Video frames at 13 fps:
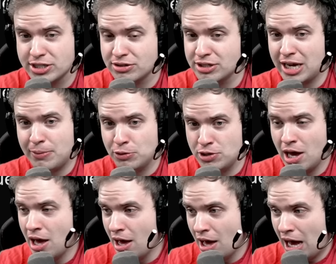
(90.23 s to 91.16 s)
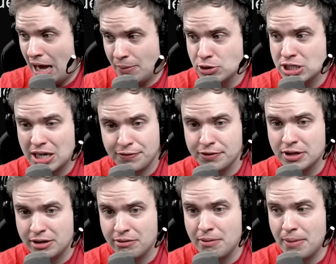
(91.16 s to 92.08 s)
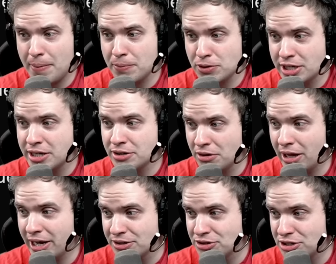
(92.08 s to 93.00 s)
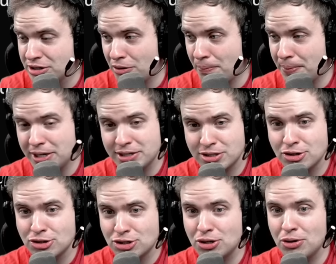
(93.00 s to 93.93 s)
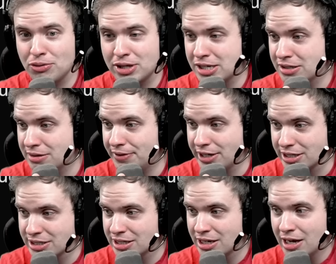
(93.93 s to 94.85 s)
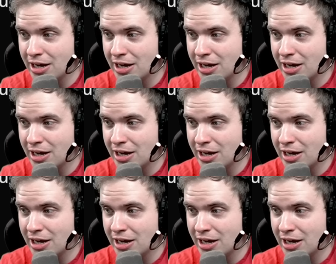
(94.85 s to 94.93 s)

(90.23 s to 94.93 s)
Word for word: because I would definitely remember Dandelion Syrup, but it's good to know that it's fixed.